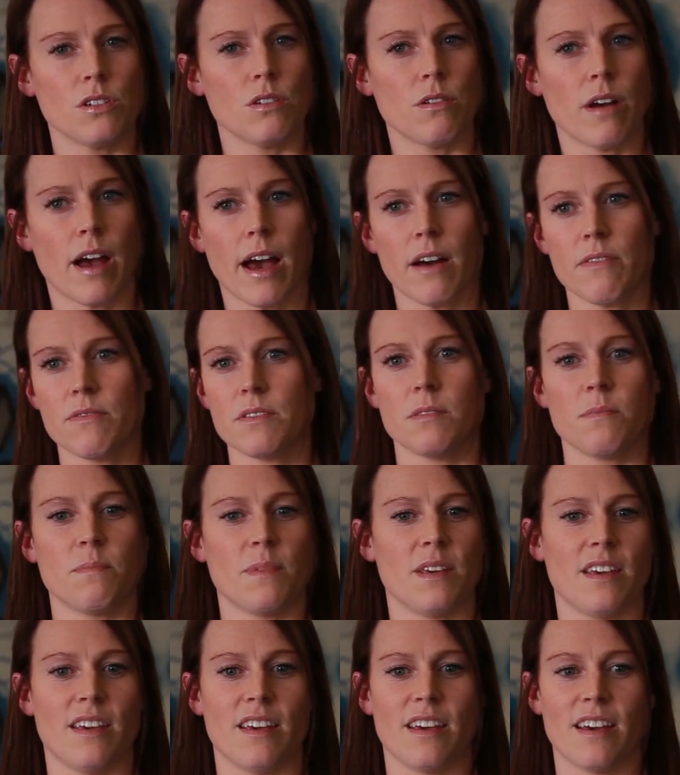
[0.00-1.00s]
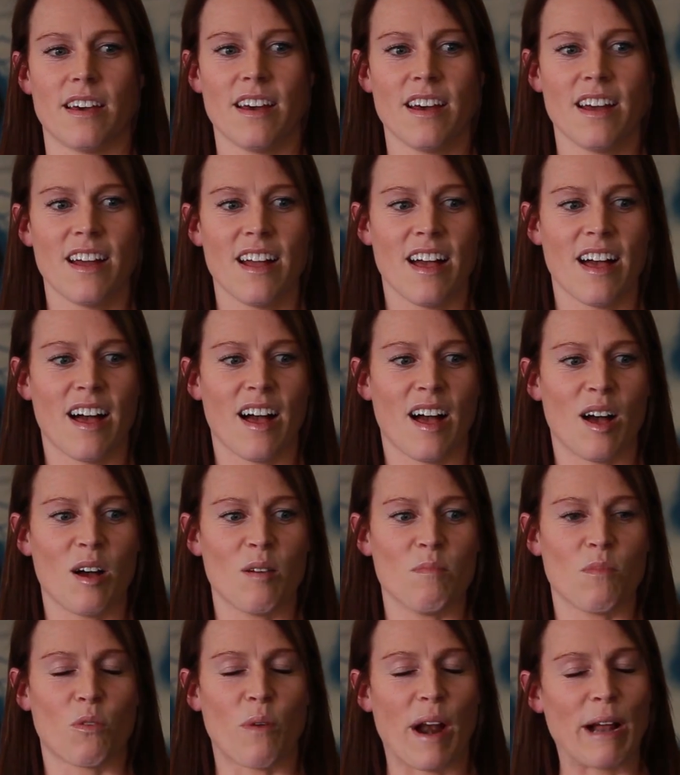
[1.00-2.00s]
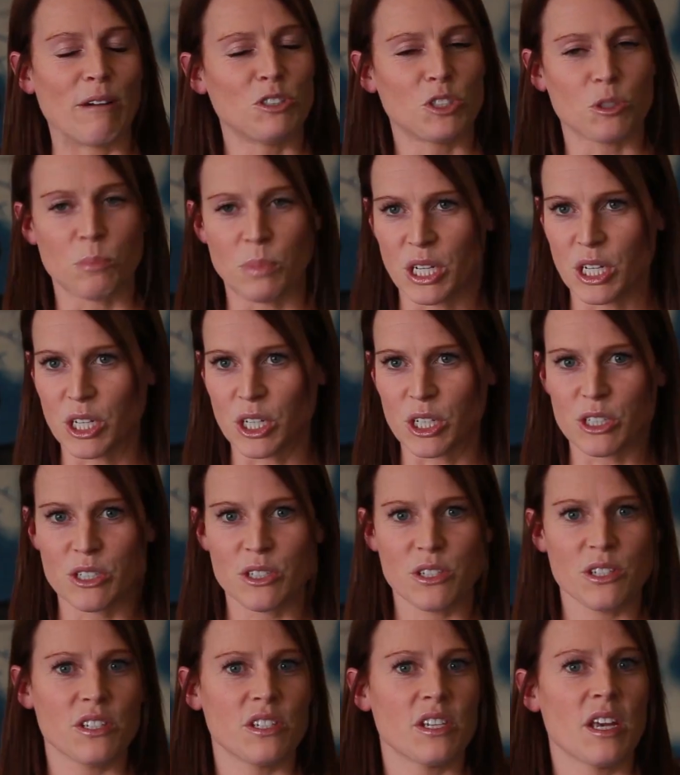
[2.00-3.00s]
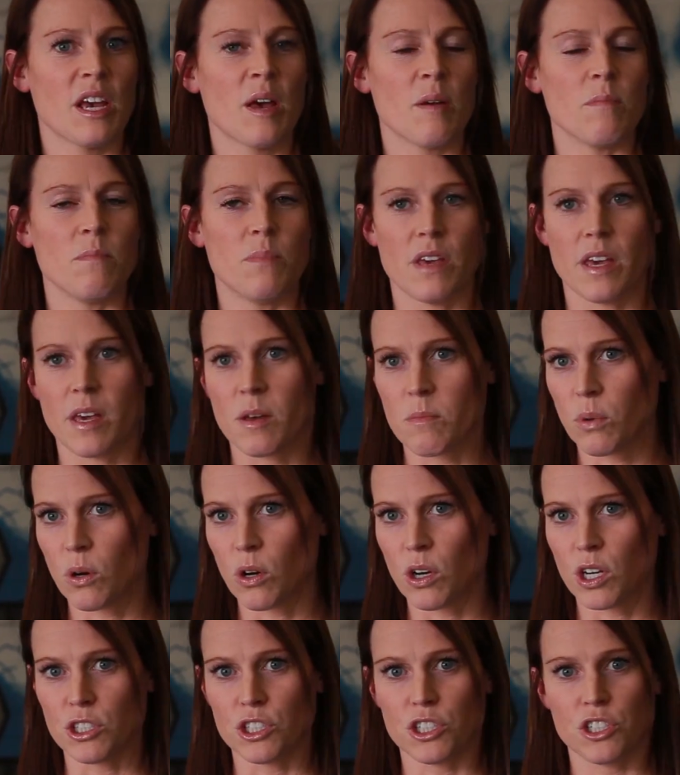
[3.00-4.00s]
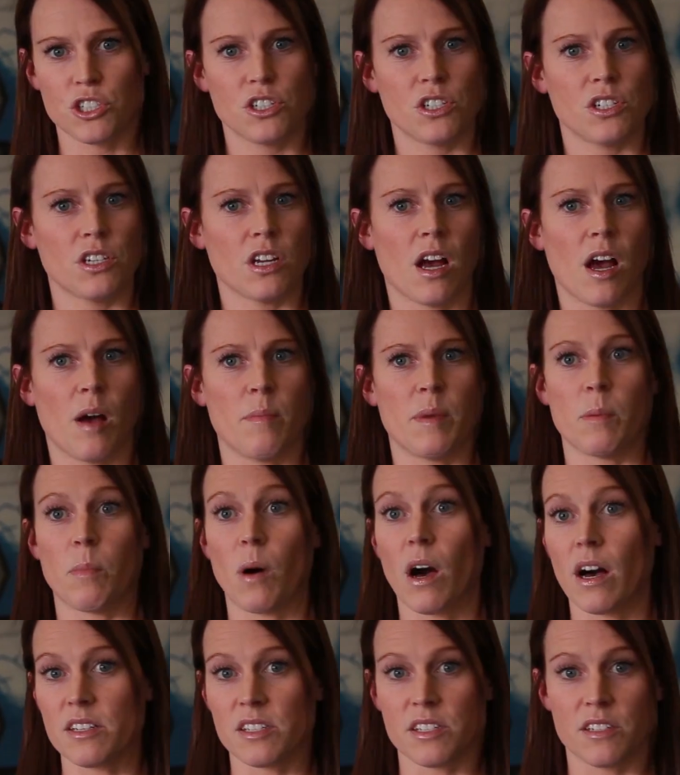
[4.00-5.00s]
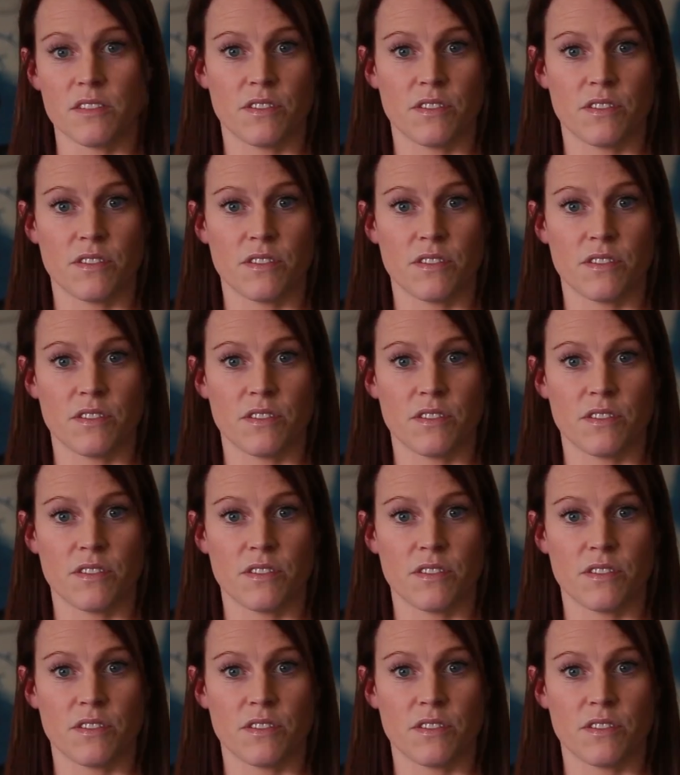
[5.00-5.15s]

You have to be around your peers, being pushed in a positive